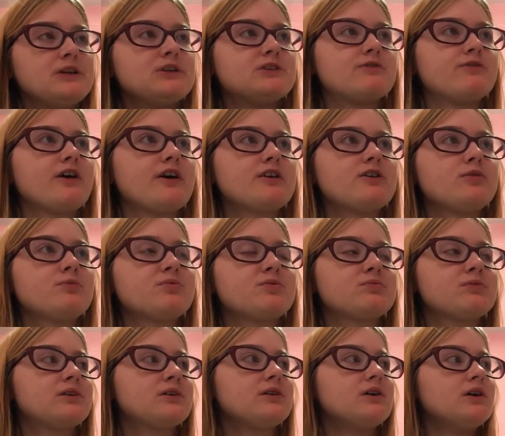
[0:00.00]
easy new,
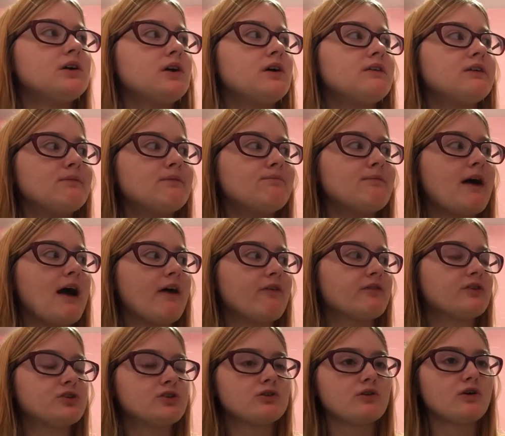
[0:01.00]
a name
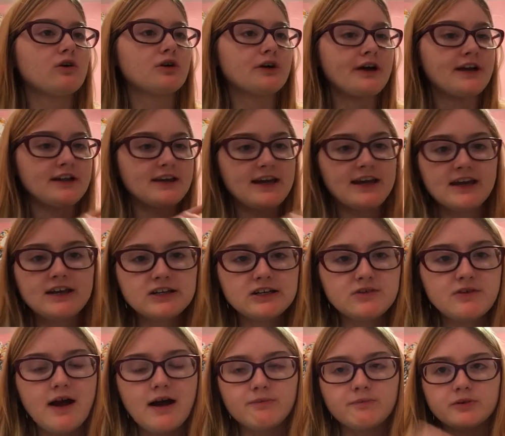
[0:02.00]
okay, candy
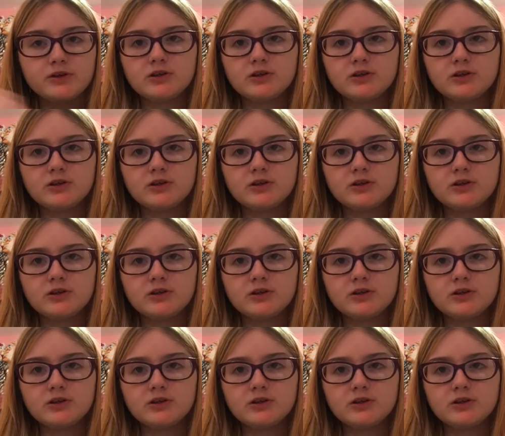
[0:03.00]
wrap.